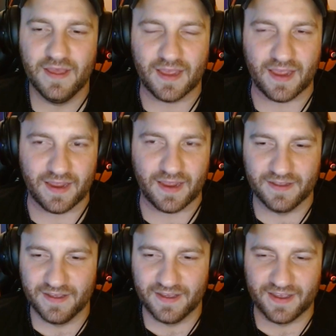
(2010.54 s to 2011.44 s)
and
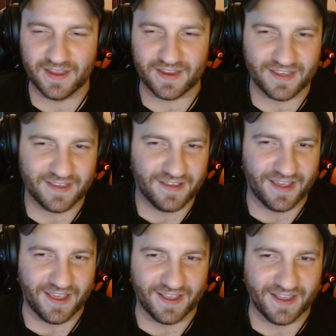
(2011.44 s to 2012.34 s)

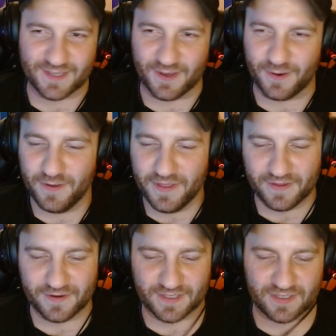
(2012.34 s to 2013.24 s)
so
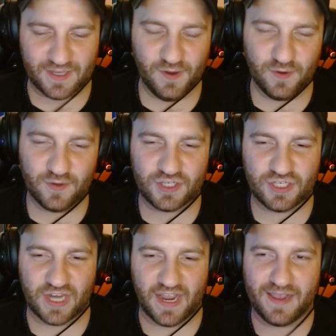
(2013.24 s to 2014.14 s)
there's this huge
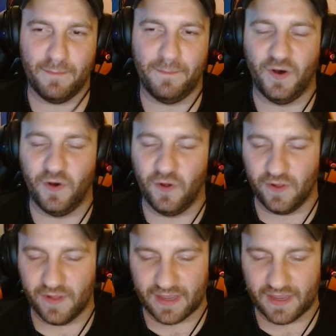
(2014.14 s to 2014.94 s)
giant bowl,